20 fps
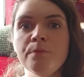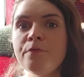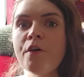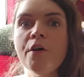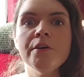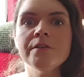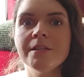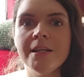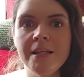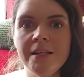
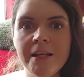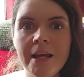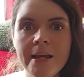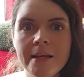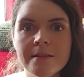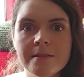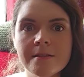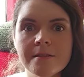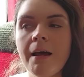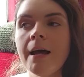thirteen
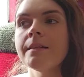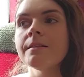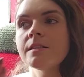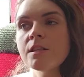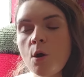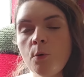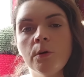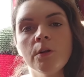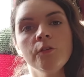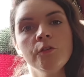years, and
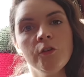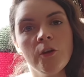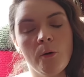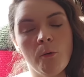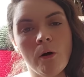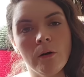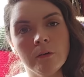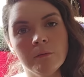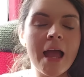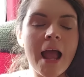so on and so
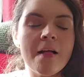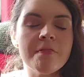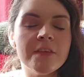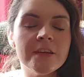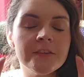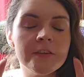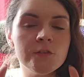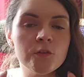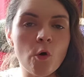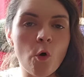on. And
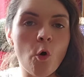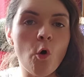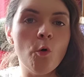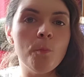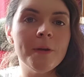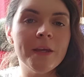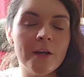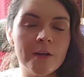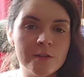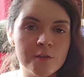this is all
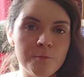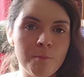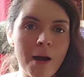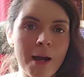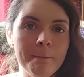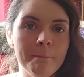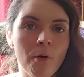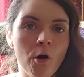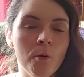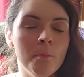because of my
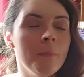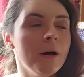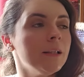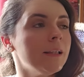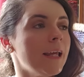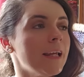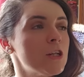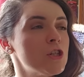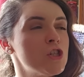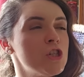mum.
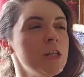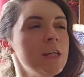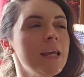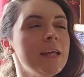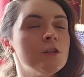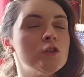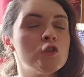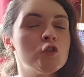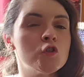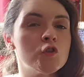Like, she
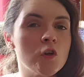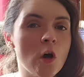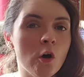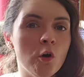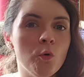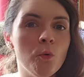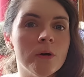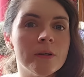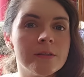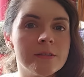is
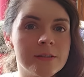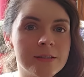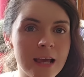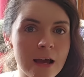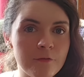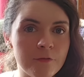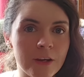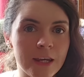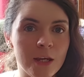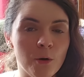so
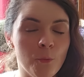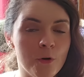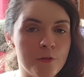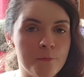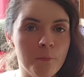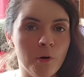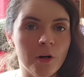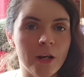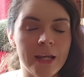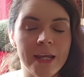savvy with
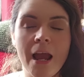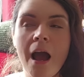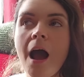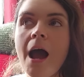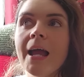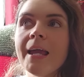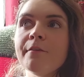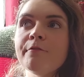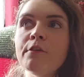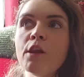money.
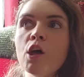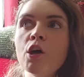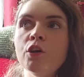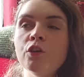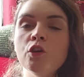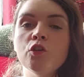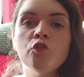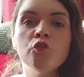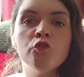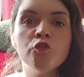I have
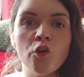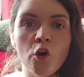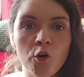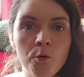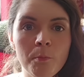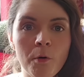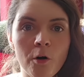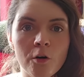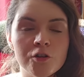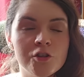learned so
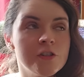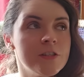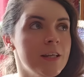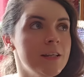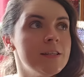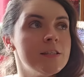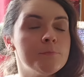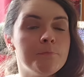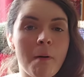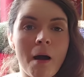much
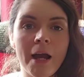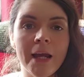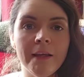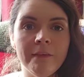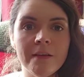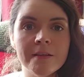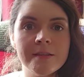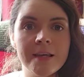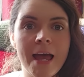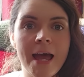since buying
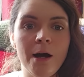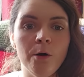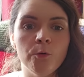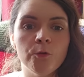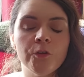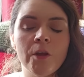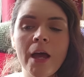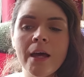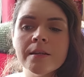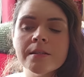this
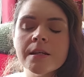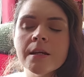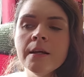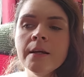house, and